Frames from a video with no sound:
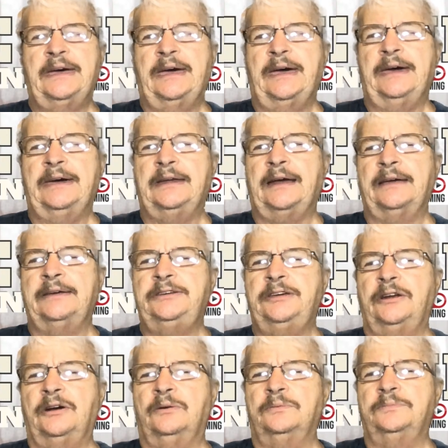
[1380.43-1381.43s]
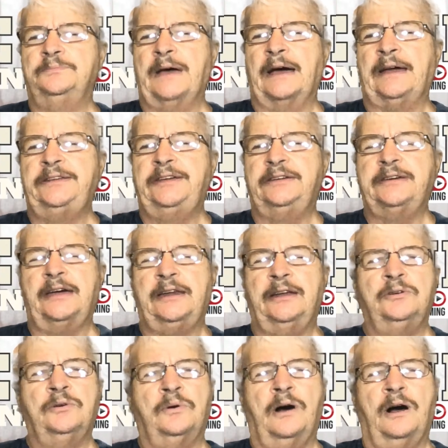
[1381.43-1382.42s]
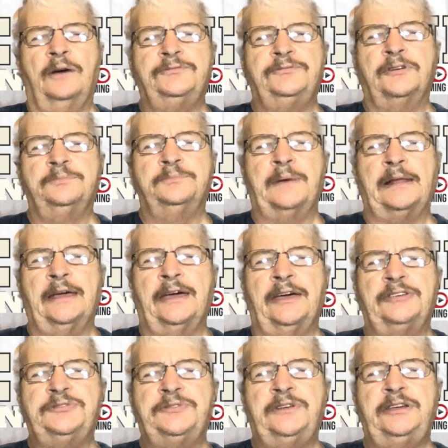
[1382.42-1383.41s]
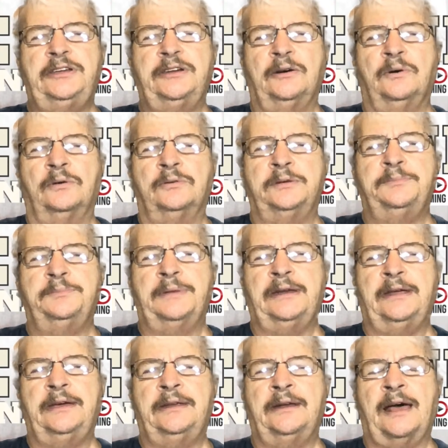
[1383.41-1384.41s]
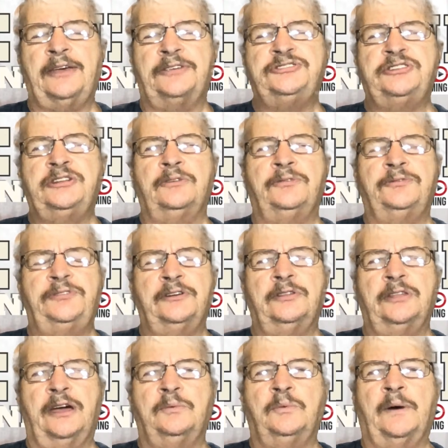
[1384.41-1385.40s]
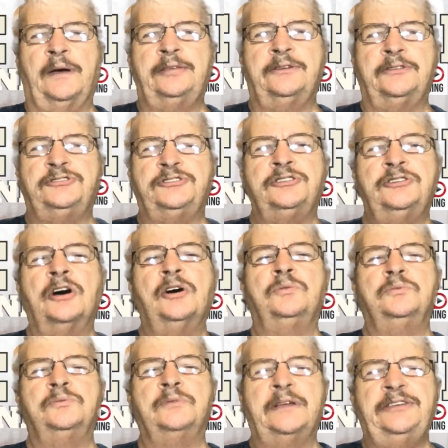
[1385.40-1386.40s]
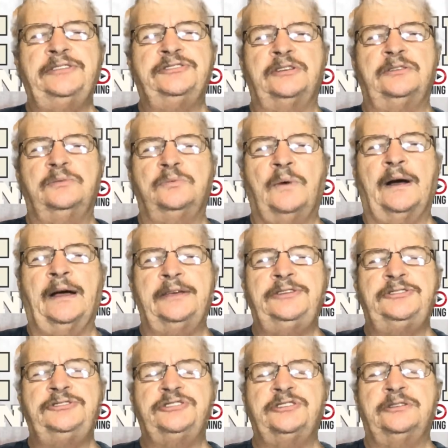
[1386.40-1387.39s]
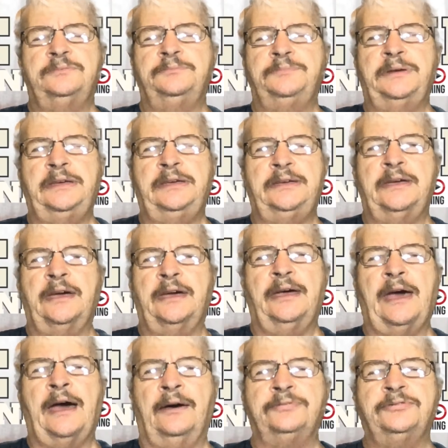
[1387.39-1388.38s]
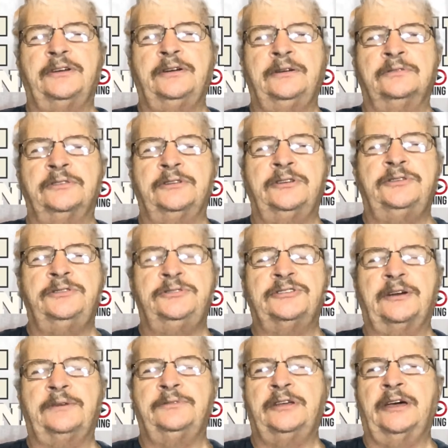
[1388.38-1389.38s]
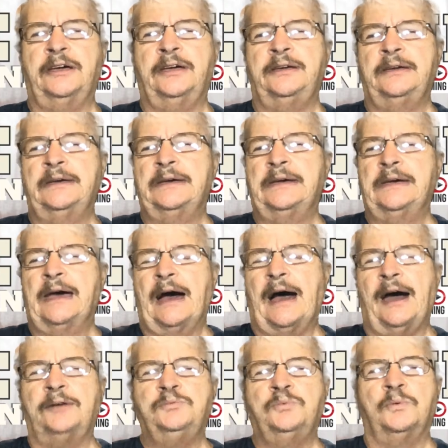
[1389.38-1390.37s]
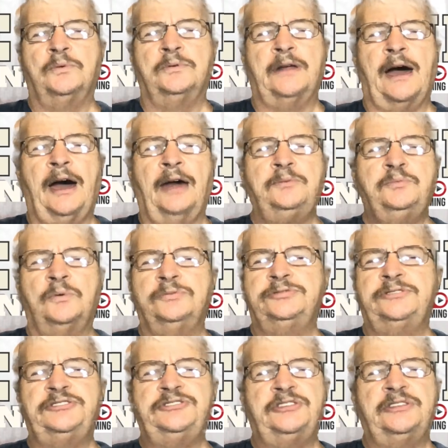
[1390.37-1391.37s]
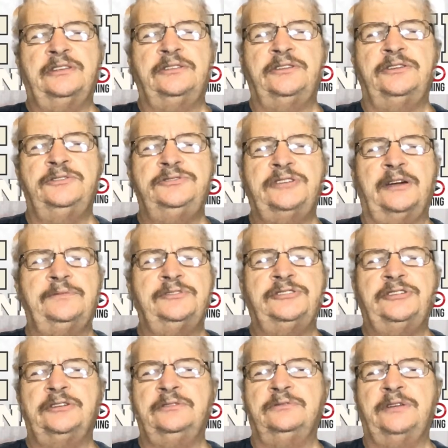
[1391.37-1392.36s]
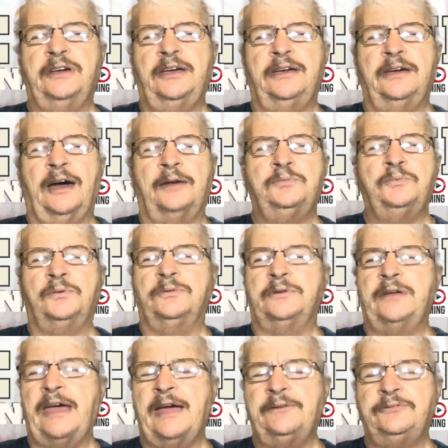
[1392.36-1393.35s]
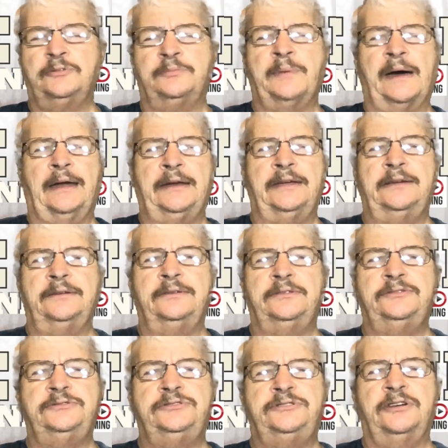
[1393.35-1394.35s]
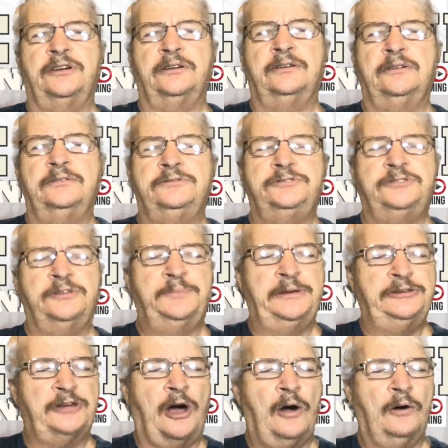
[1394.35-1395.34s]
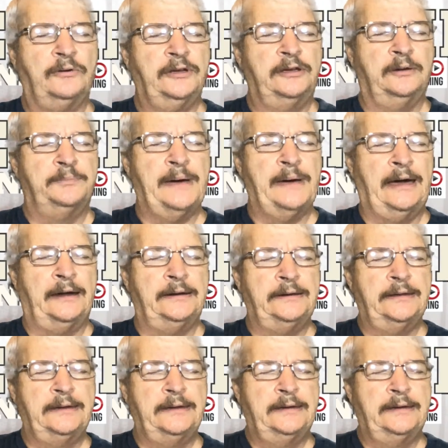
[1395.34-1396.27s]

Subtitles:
And I did kind of go off on my last video on him, and I still feel that way. There's no reason why he shouldn't be out there on the news every day. I'd want this in the news every single day. I'd want everybody to be talking about it.